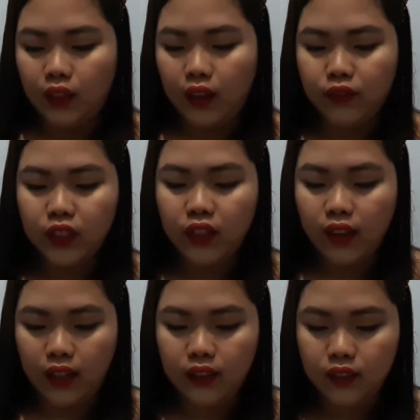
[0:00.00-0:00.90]
after
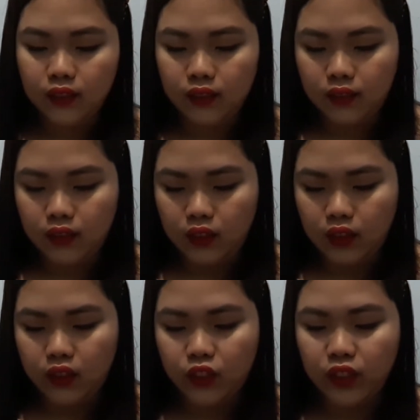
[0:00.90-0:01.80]
that,
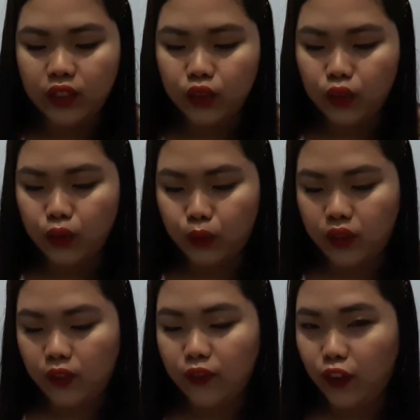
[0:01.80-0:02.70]
it's ready to
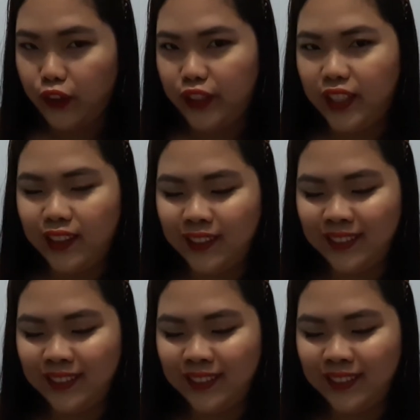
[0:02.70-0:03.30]
use, of course.